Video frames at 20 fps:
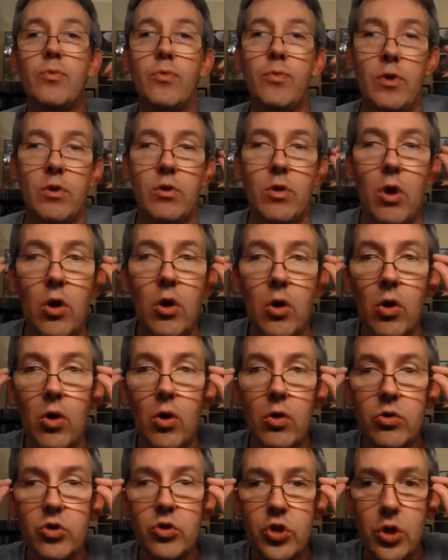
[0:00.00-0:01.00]
There
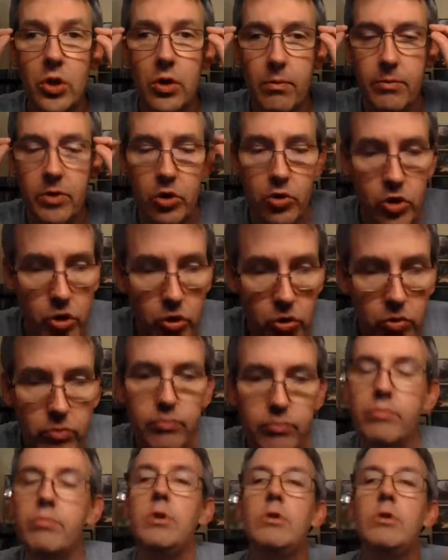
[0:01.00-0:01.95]
are some YouTube,